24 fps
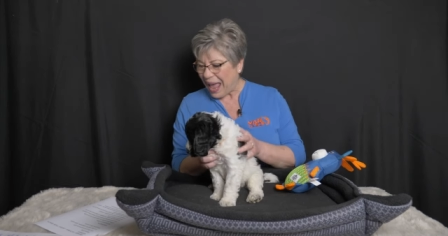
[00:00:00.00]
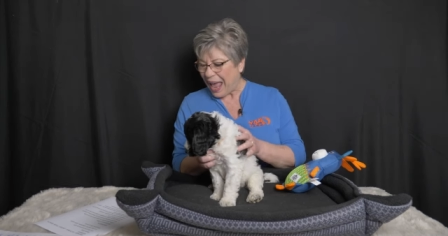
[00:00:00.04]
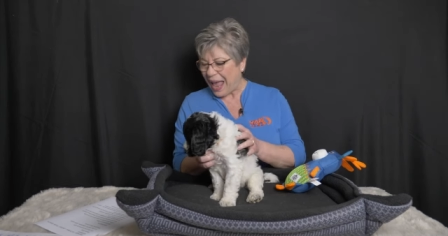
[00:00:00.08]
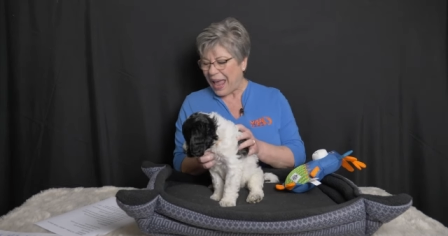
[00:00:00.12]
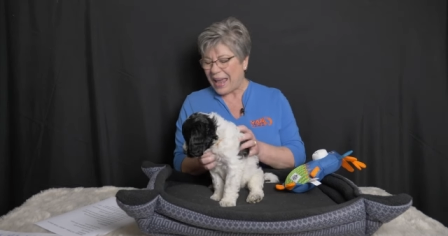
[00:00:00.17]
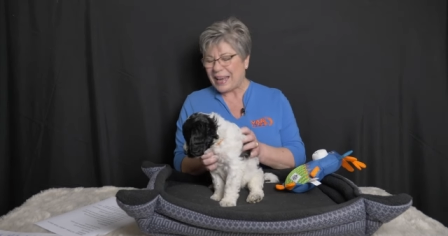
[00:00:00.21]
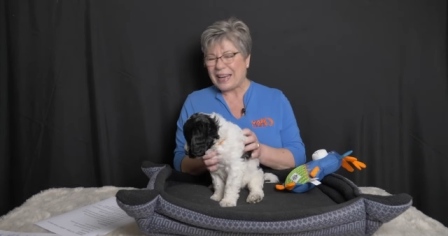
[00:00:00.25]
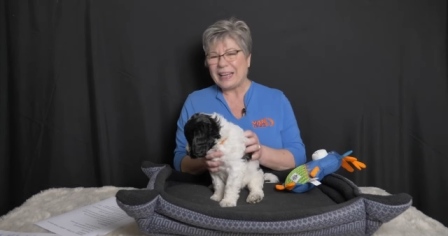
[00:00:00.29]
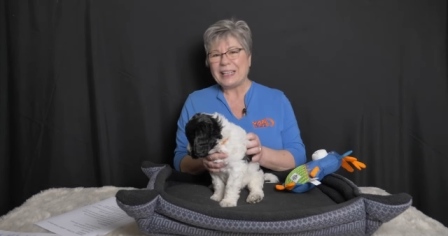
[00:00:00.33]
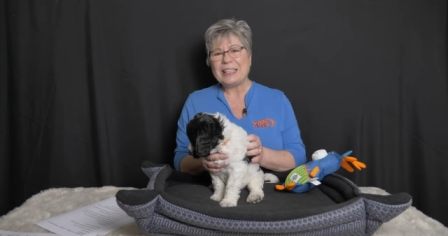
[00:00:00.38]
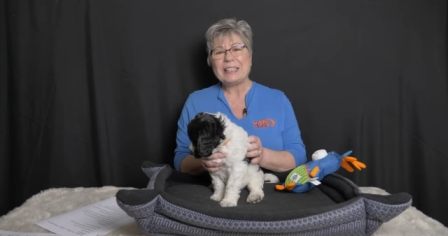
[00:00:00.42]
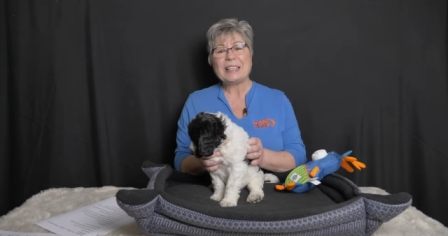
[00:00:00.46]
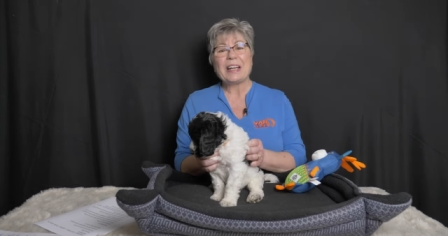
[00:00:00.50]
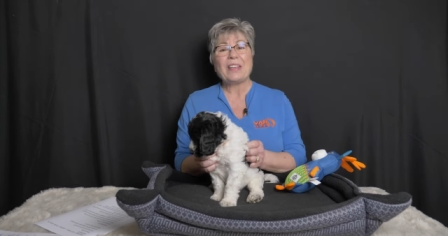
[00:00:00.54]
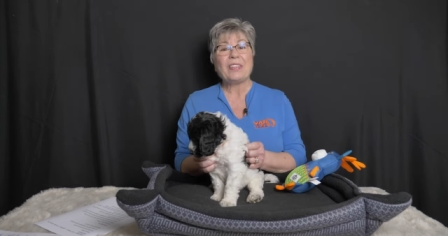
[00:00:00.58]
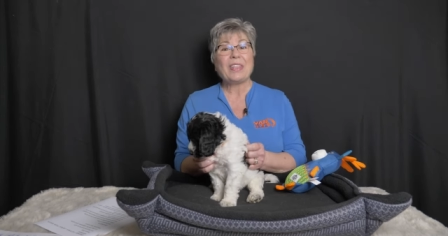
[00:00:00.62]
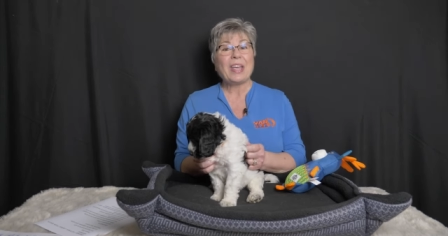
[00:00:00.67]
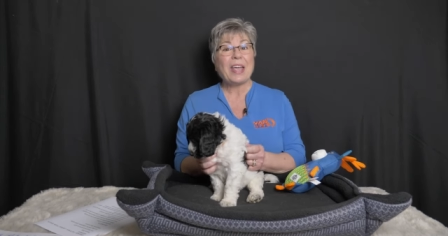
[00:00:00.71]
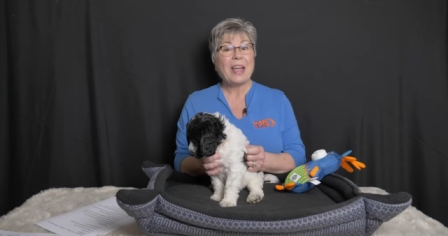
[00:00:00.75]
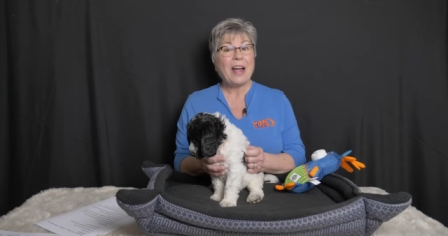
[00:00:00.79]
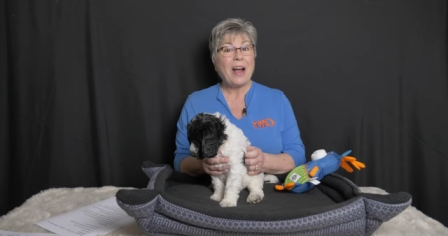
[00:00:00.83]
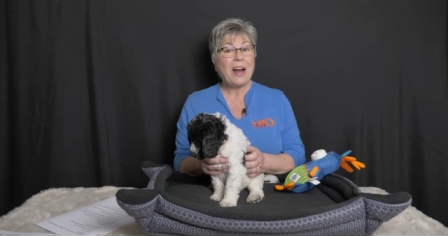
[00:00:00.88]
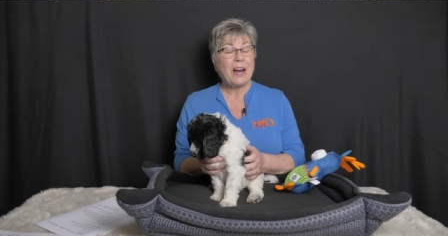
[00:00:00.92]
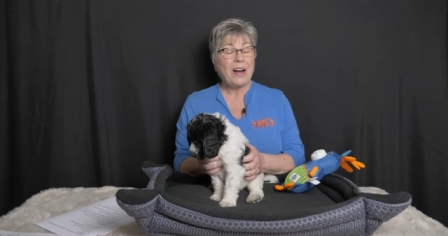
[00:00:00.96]
and
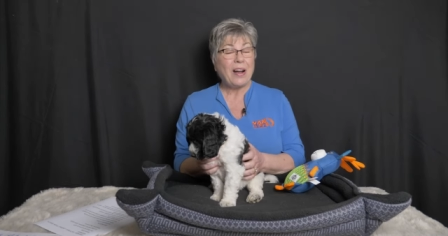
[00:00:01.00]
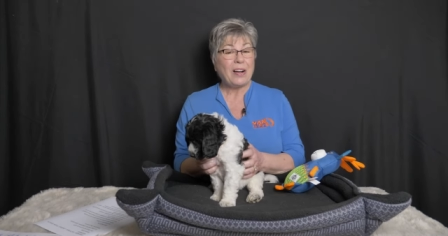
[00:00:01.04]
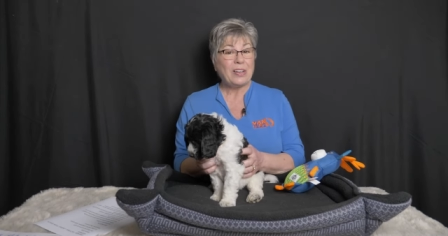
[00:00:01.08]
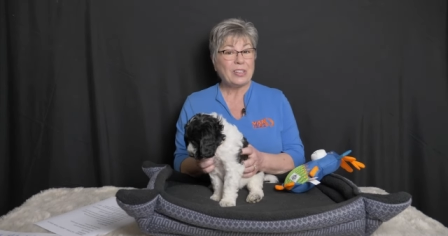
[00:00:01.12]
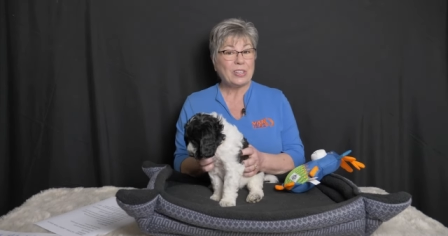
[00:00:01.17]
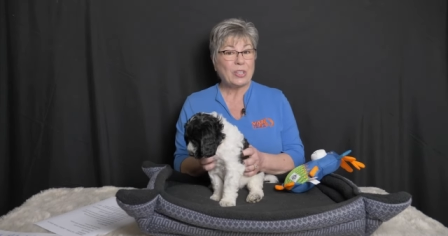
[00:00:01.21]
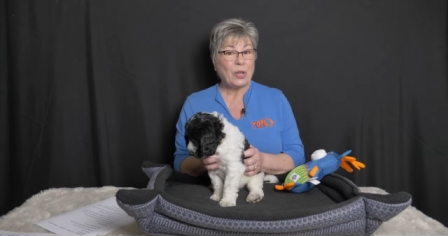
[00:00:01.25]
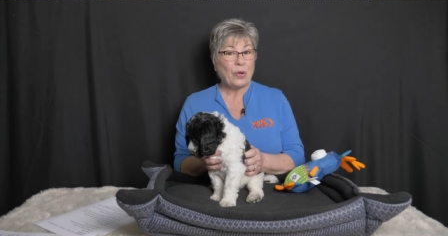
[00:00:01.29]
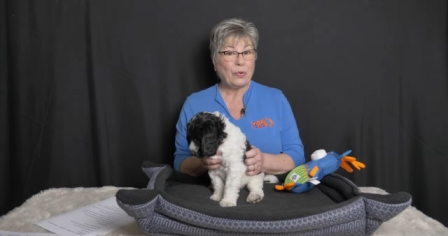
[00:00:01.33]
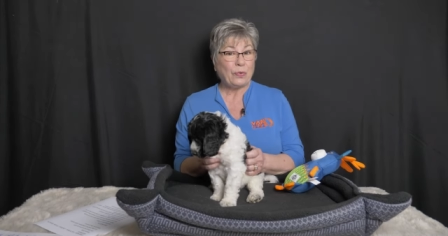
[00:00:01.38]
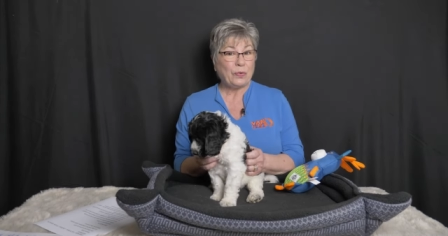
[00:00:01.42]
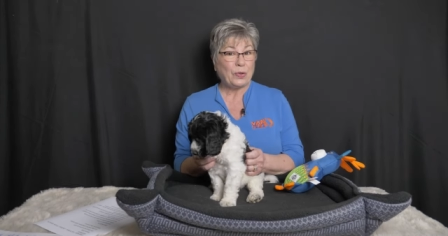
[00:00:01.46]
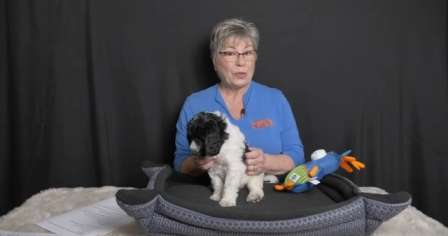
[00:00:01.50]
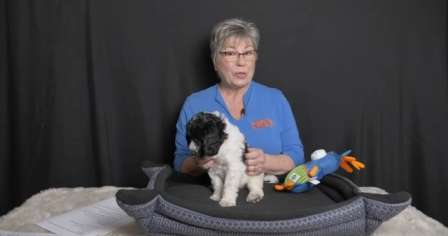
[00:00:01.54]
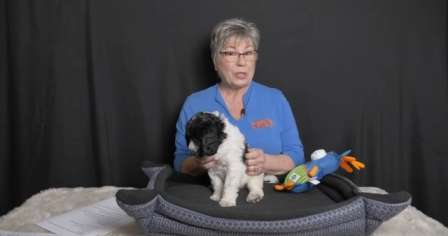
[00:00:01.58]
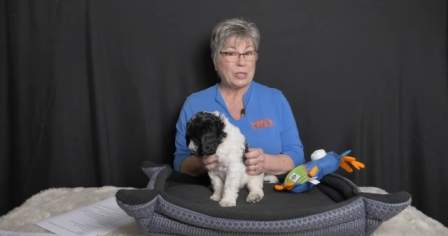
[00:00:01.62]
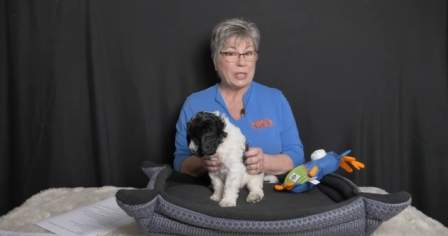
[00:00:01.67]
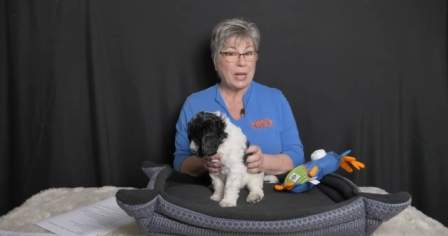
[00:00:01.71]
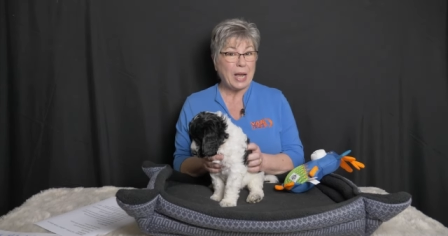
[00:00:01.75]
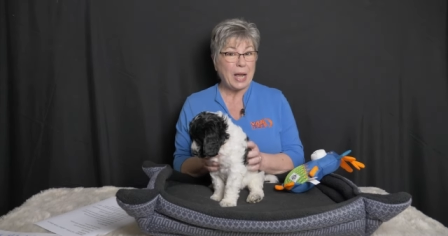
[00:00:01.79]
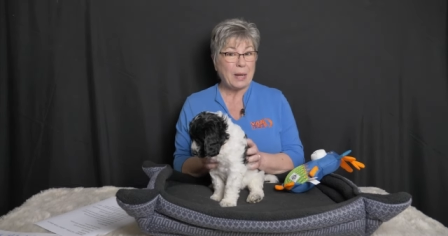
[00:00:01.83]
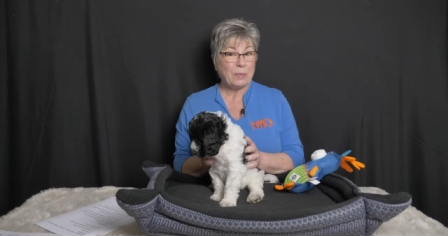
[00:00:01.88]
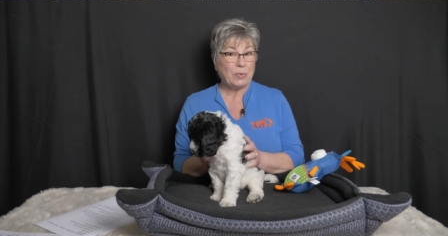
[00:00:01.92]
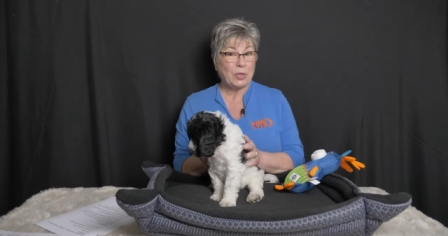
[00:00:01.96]
they are also
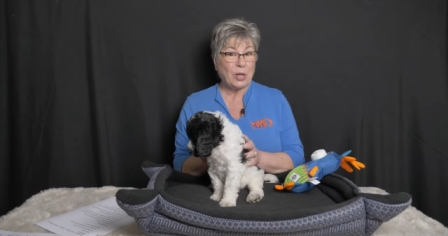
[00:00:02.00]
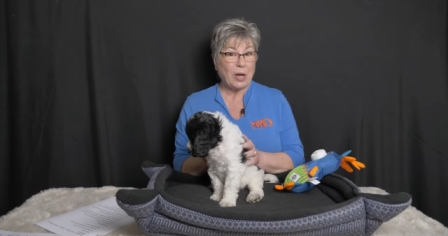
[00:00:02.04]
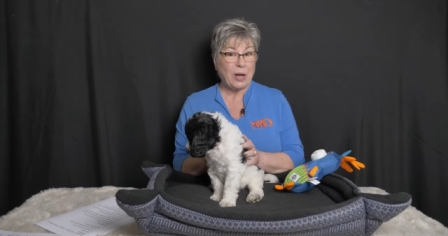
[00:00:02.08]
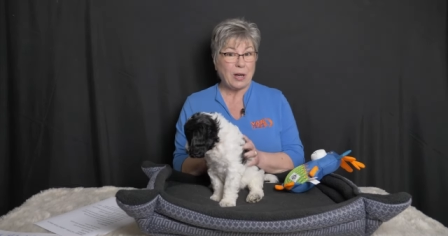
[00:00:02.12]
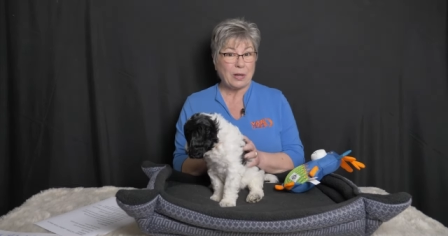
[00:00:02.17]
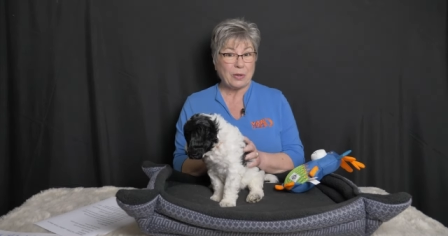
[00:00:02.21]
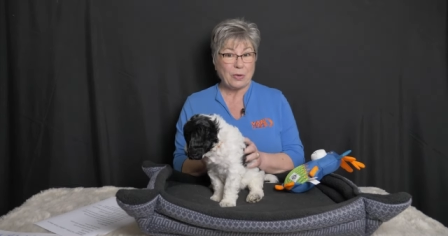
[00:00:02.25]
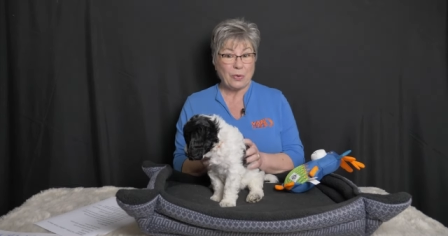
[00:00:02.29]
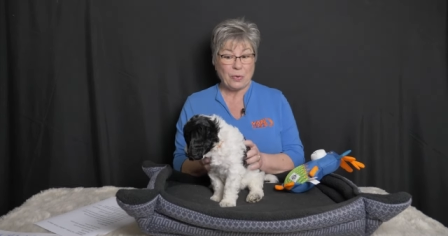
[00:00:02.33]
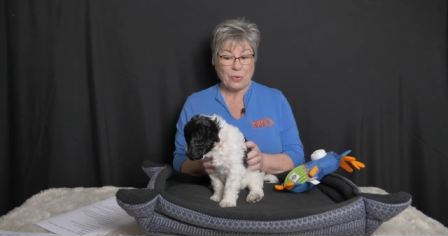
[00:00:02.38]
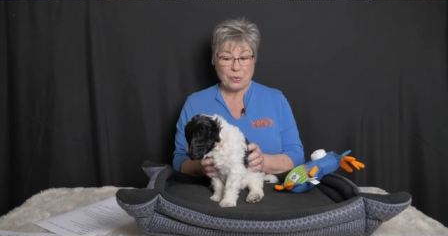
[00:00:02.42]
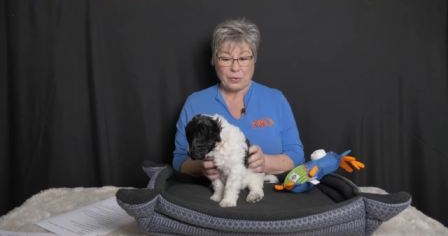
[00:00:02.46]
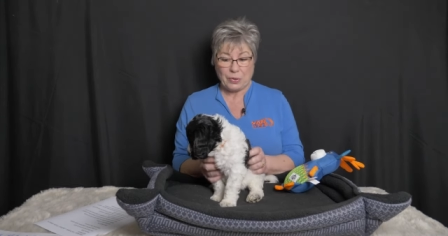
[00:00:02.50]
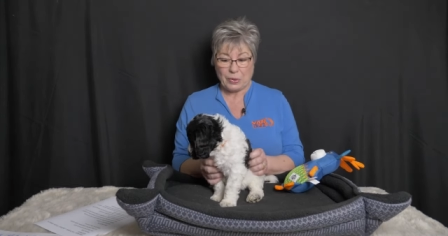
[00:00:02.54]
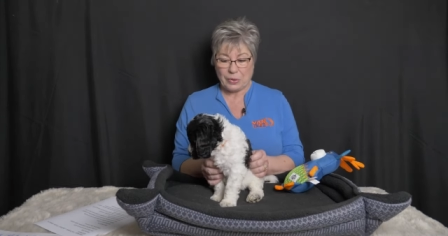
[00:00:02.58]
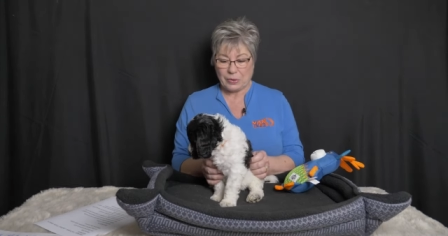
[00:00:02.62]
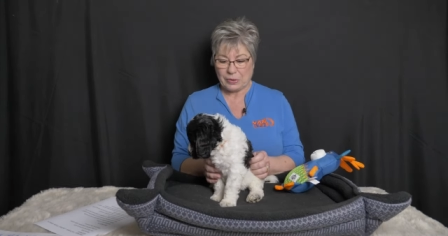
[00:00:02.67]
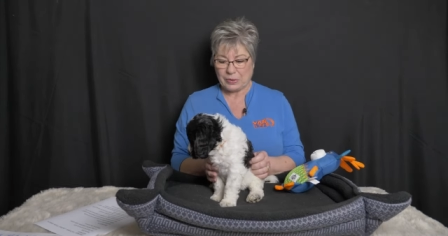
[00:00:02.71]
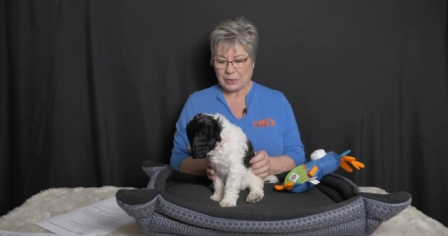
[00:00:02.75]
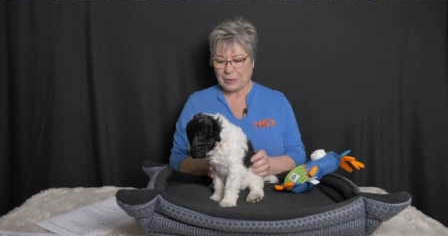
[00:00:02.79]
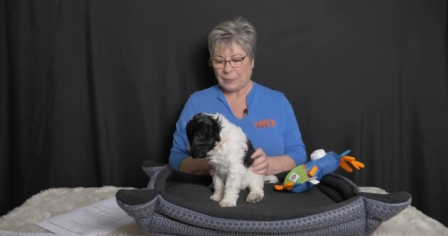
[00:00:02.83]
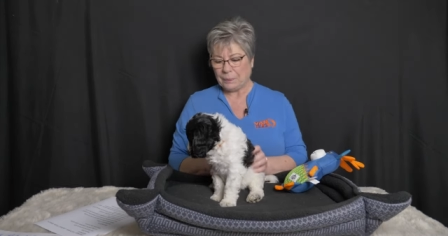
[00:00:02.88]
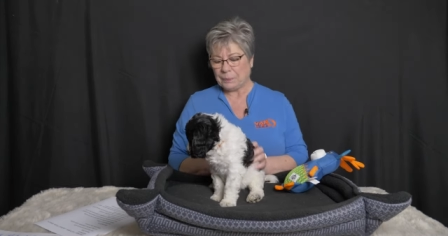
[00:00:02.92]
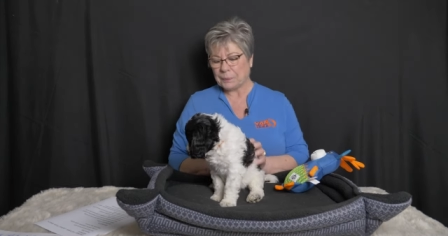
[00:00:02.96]
first time dog
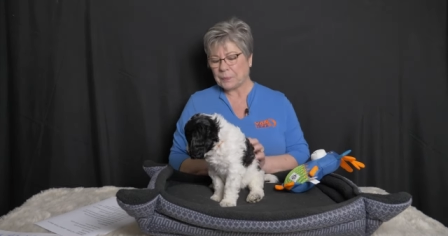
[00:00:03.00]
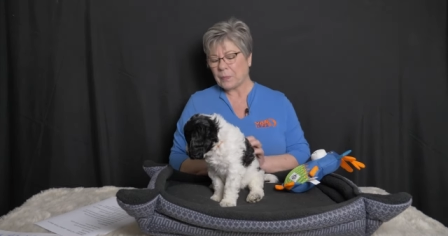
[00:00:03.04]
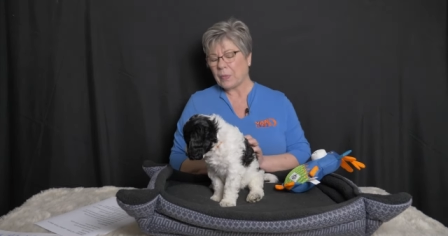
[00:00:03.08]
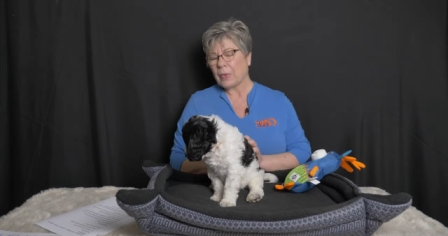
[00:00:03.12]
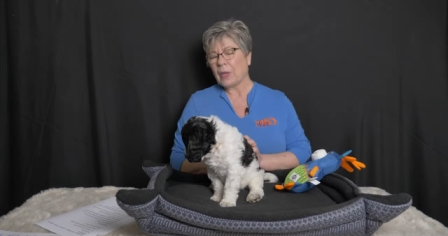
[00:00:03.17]
owners.